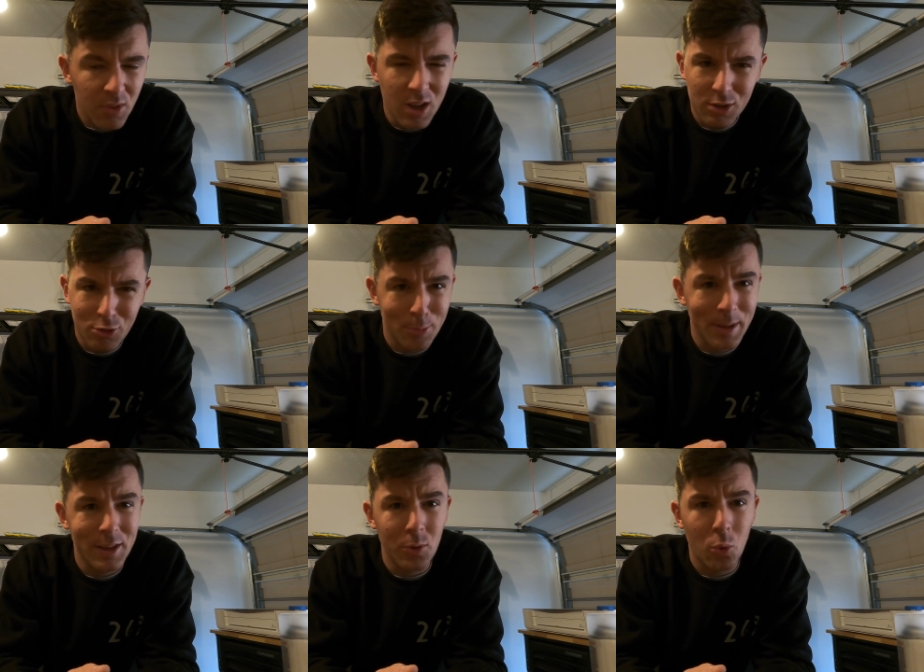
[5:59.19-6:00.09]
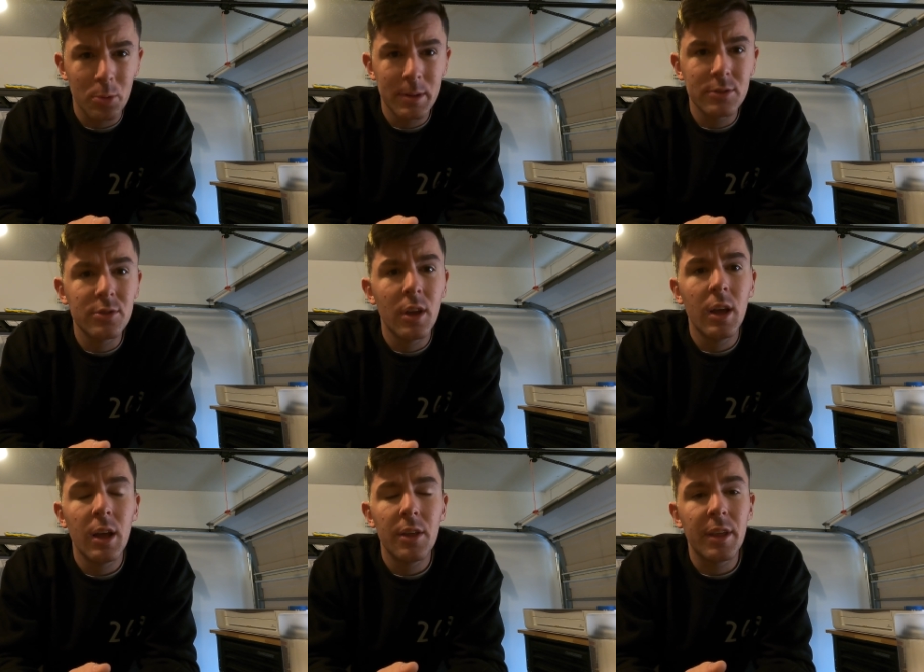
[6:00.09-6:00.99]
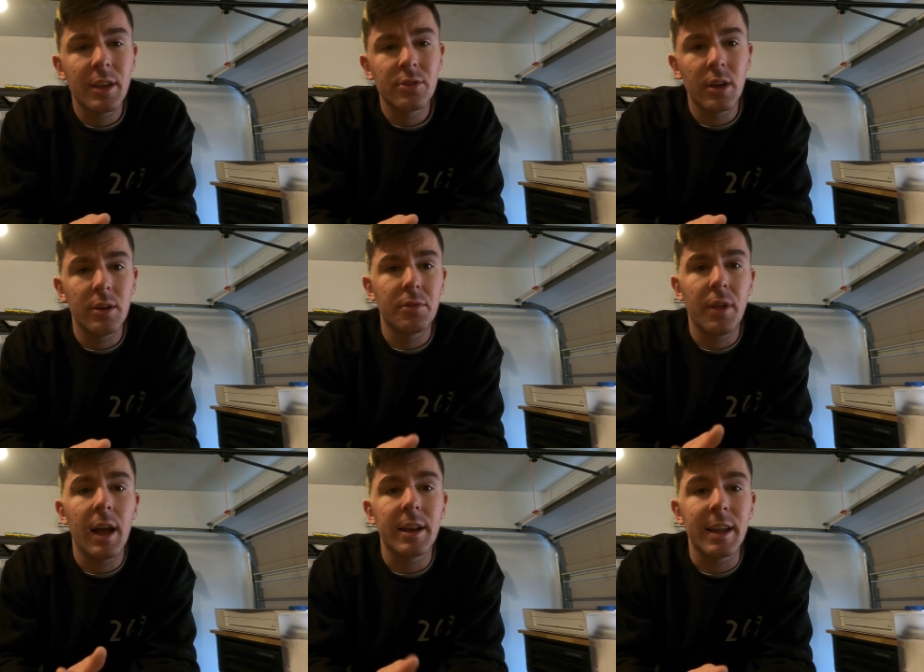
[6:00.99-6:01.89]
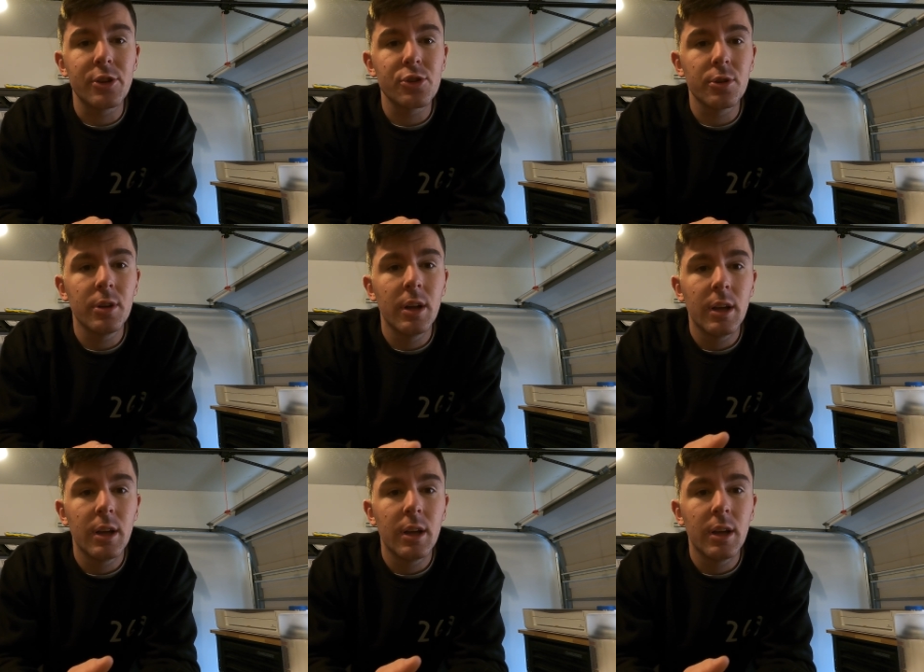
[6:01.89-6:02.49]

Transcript: I started making ornaments, things of that nature.